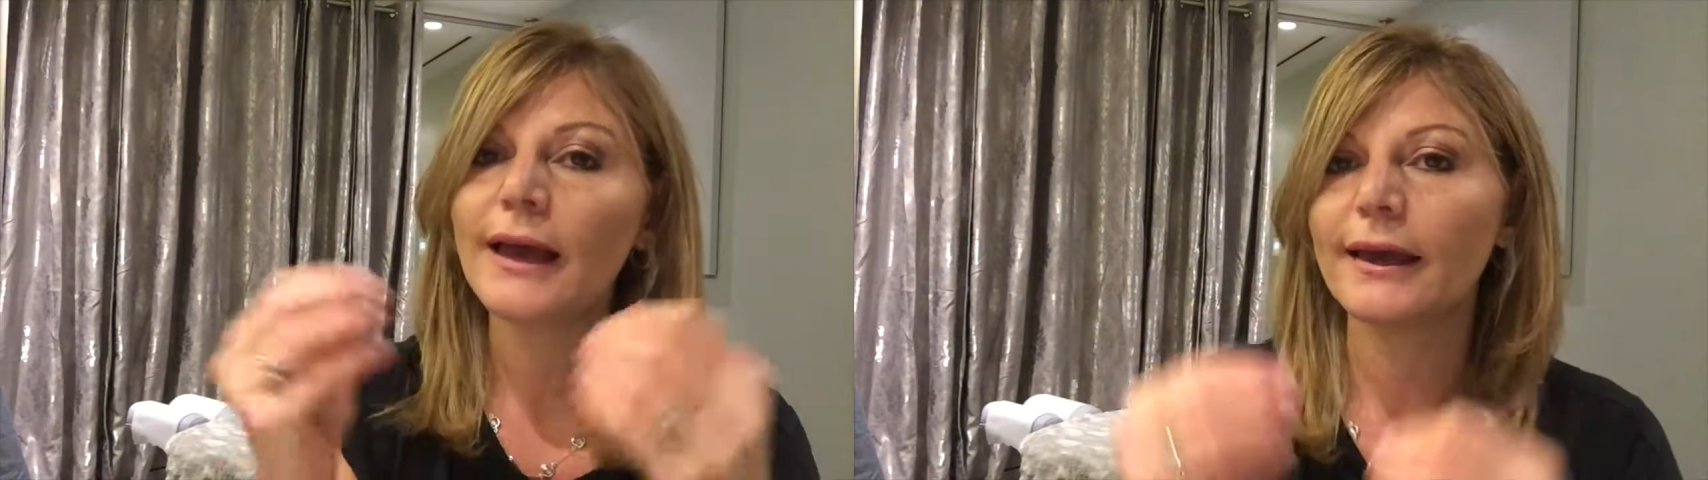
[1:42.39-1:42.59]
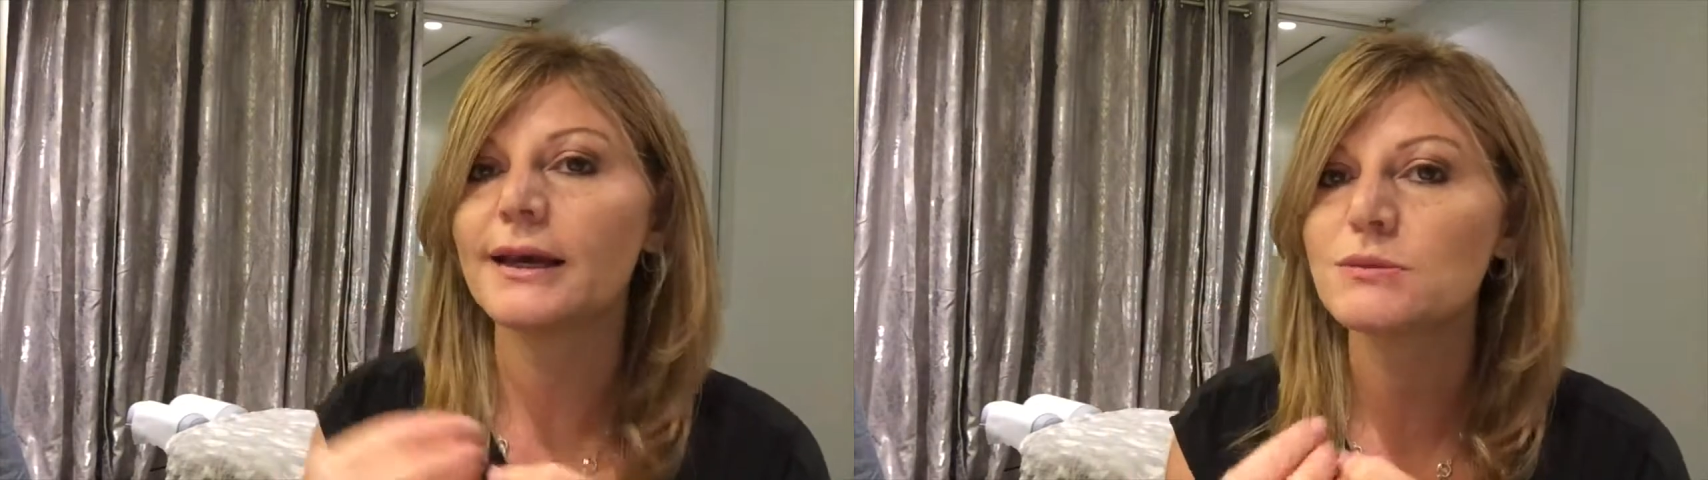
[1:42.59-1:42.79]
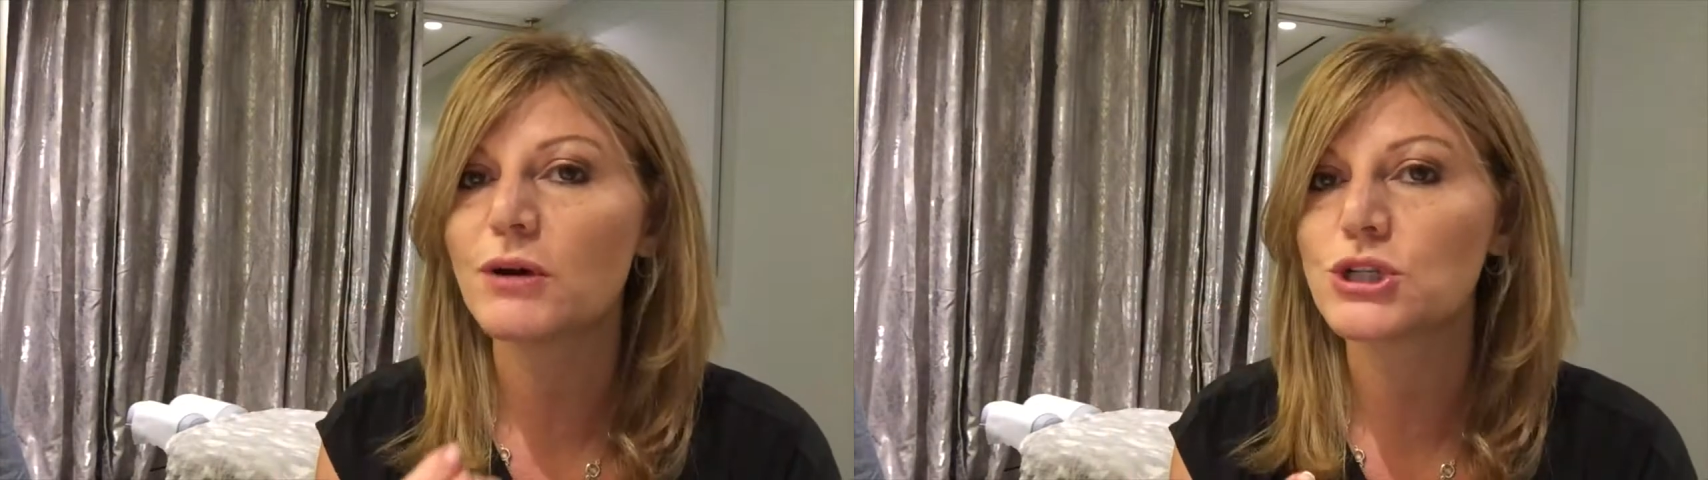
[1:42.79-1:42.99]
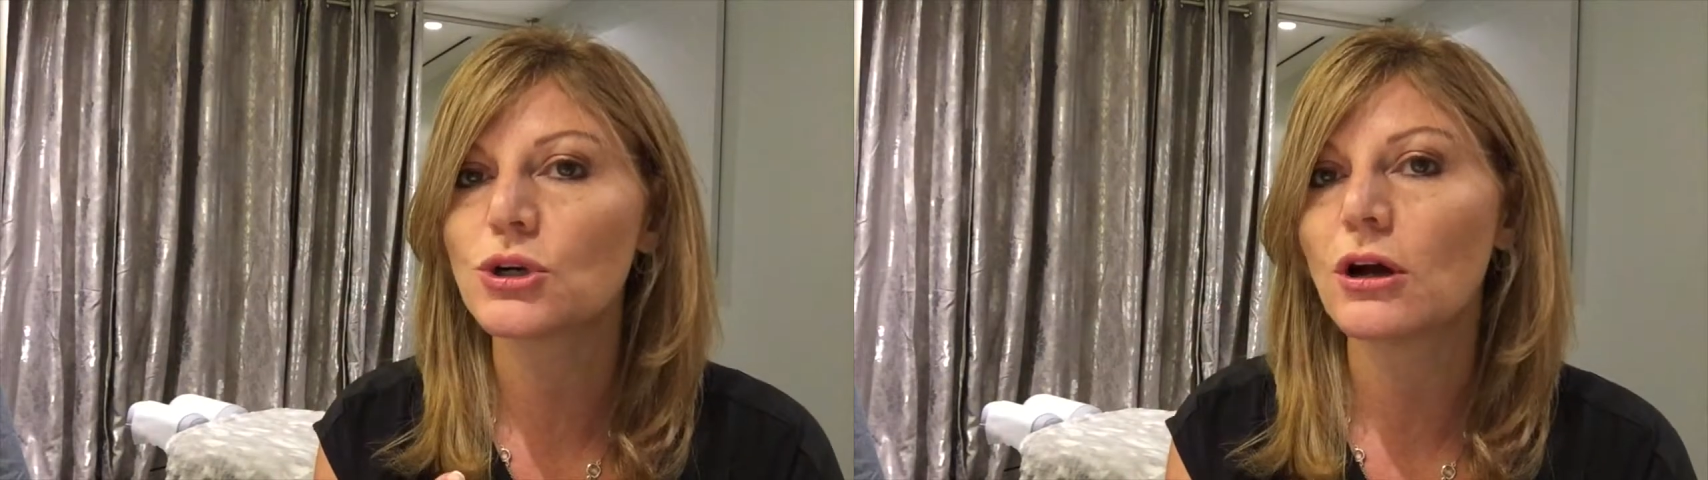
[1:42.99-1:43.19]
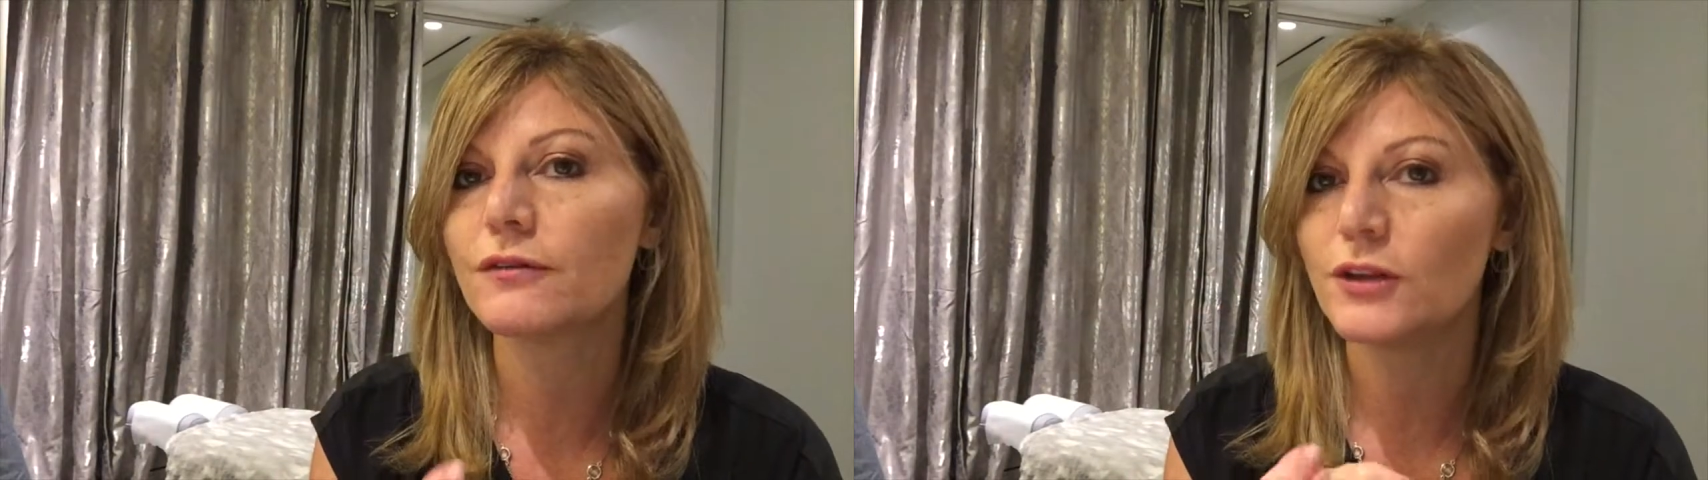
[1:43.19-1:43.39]
and gets
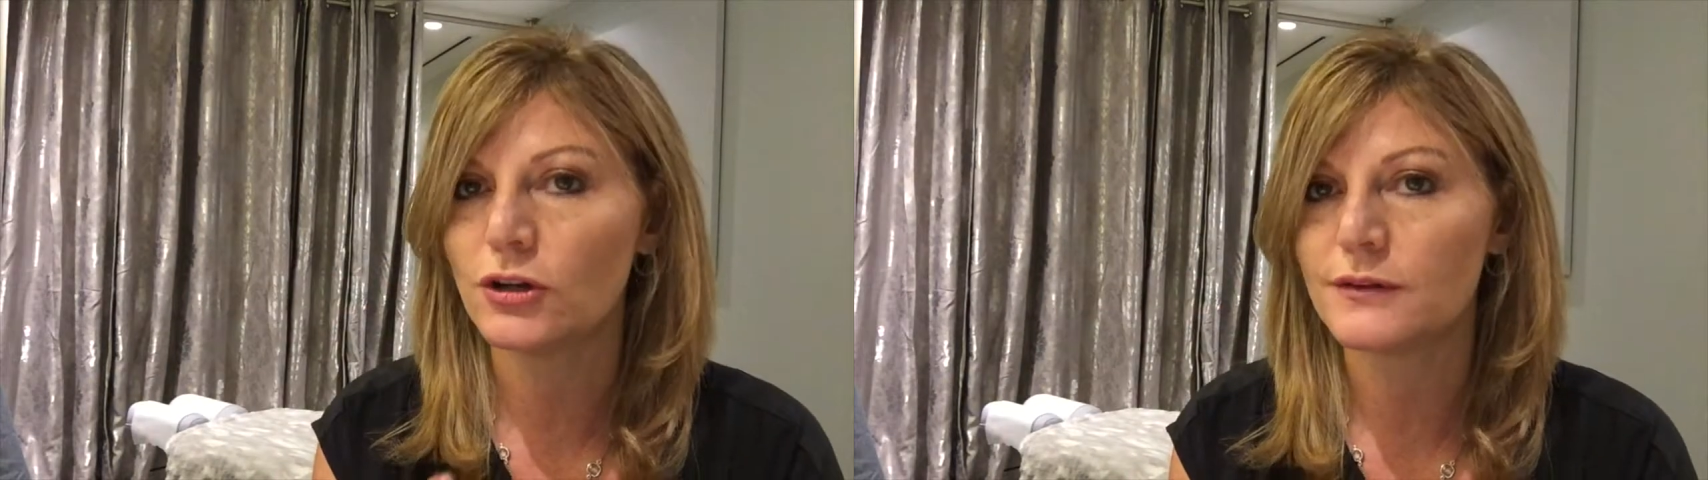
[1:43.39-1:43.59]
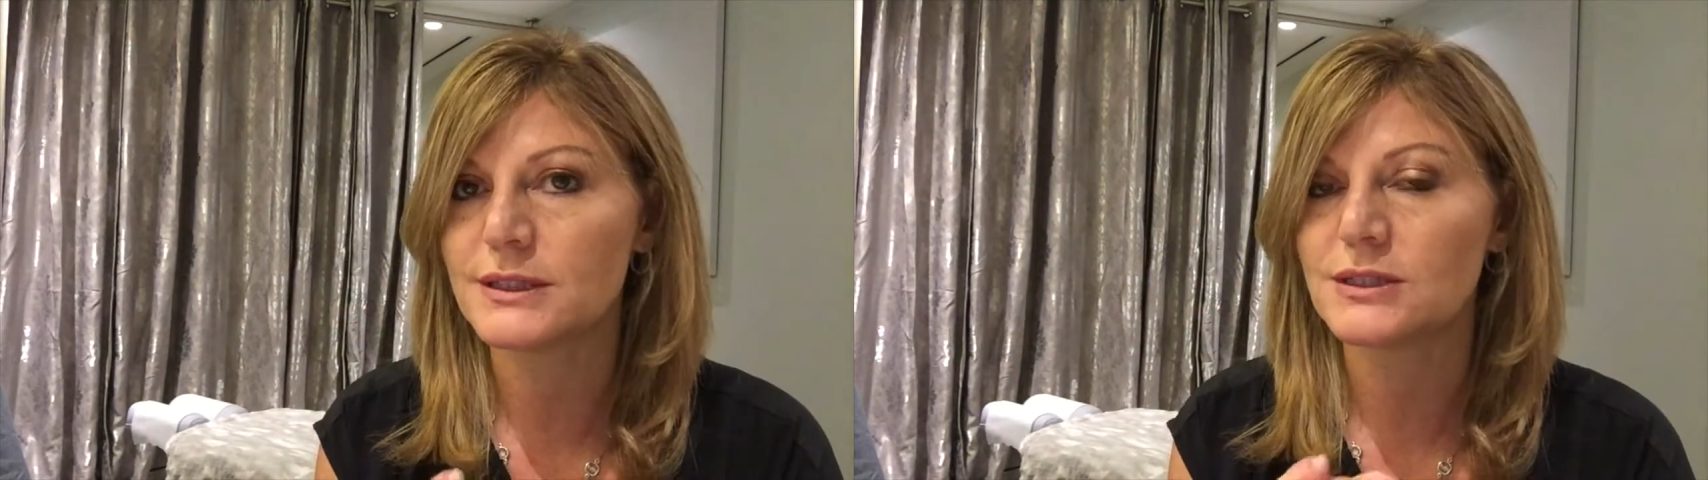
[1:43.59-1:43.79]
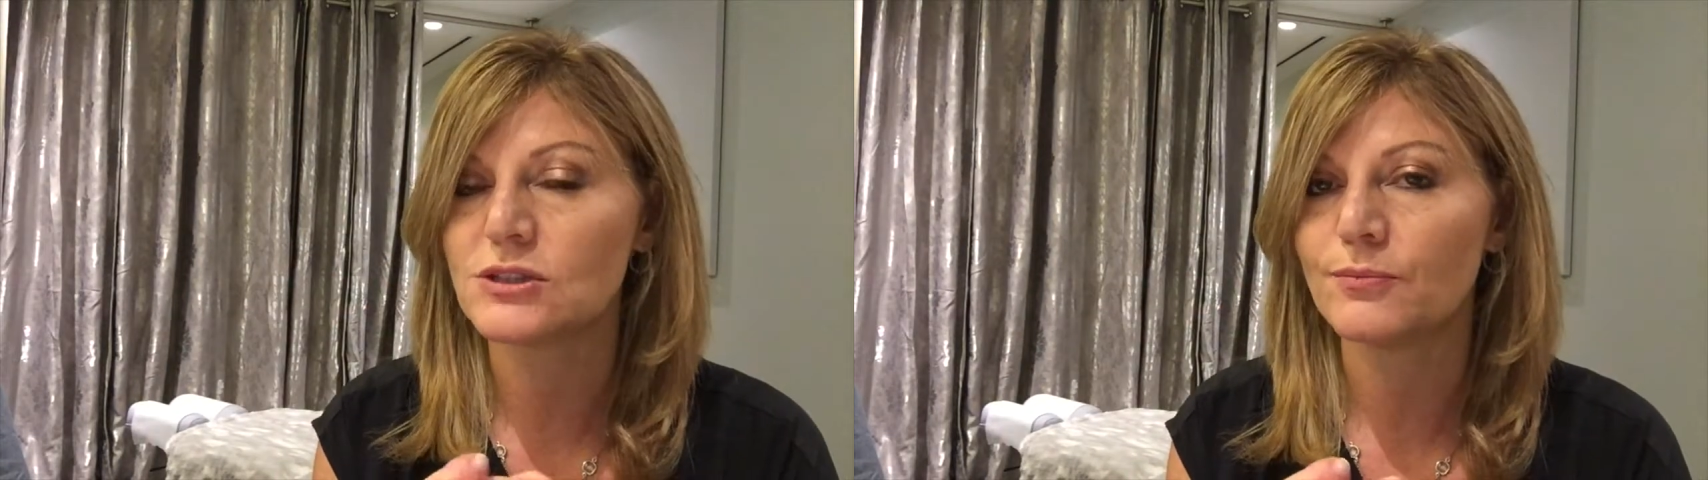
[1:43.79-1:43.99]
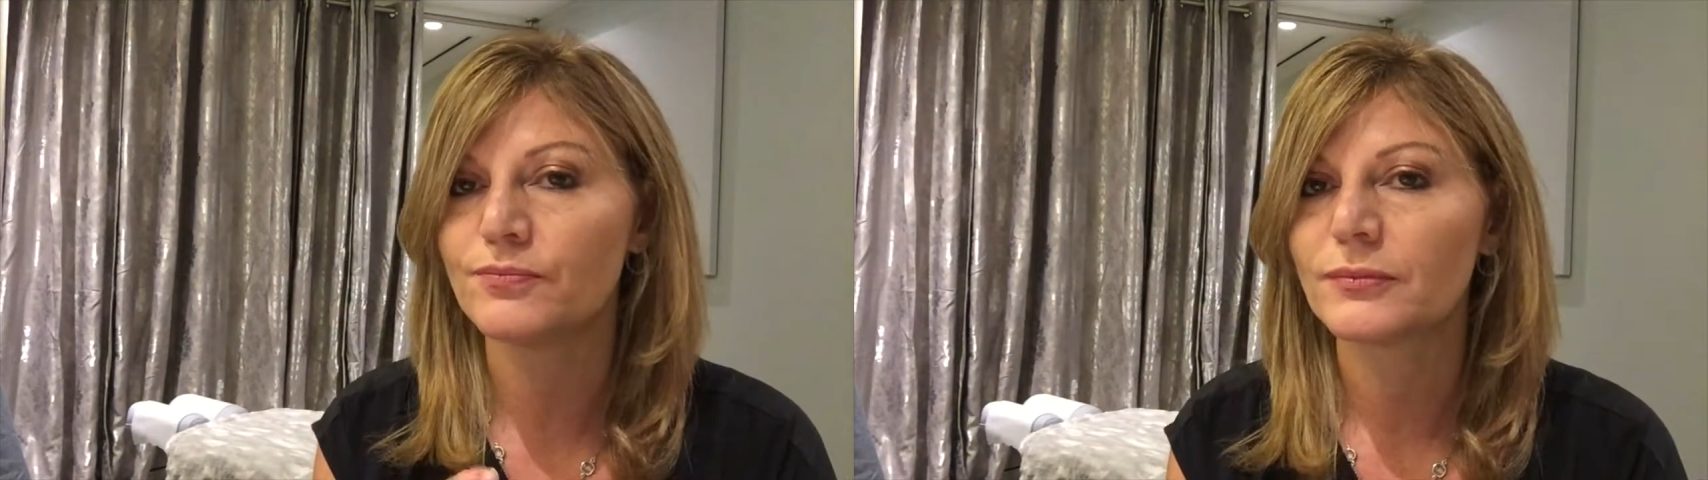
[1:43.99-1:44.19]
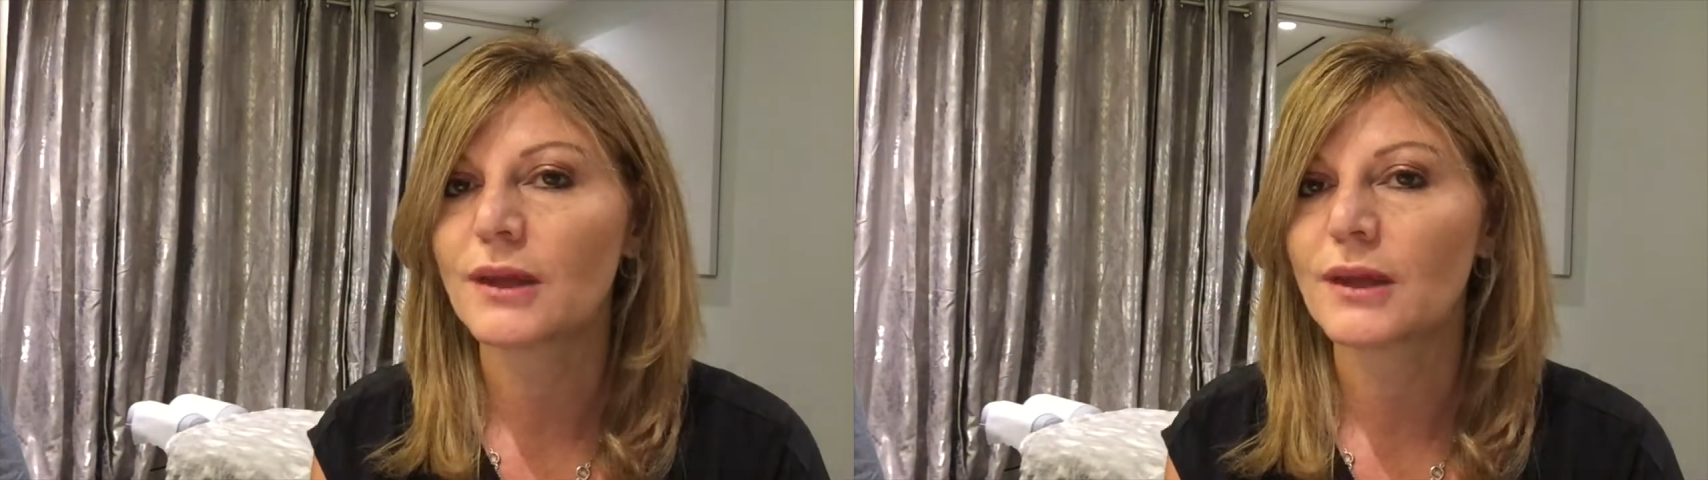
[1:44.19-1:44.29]
pressure off the nervous system.